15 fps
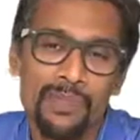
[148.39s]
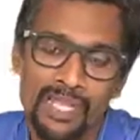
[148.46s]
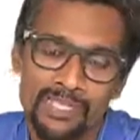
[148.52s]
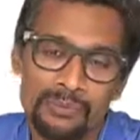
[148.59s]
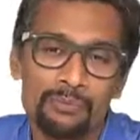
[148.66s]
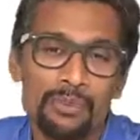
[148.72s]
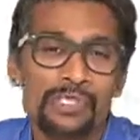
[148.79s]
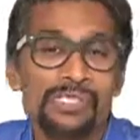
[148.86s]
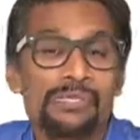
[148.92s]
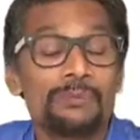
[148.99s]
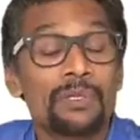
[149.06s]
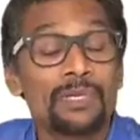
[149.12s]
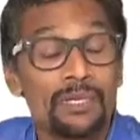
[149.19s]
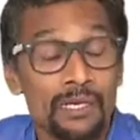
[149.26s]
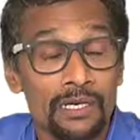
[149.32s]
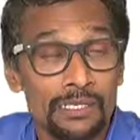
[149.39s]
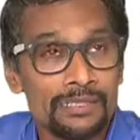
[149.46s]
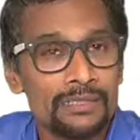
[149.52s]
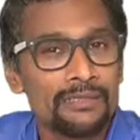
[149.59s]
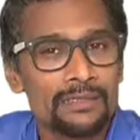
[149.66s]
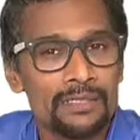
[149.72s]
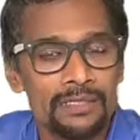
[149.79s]
and the principal earns
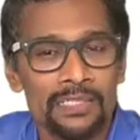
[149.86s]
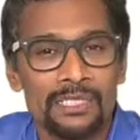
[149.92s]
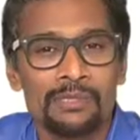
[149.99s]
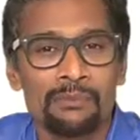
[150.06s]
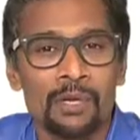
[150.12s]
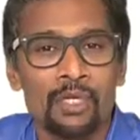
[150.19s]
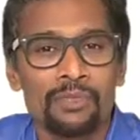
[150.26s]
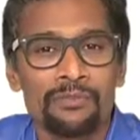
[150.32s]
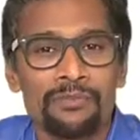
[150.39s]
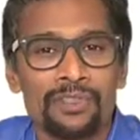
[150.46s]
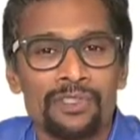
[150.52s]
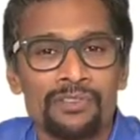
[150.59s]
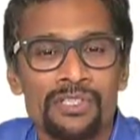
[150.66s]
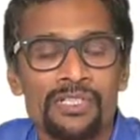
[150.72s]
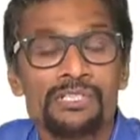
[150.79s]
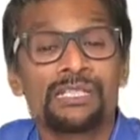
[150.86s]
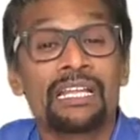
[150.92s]
a certain amount of interest.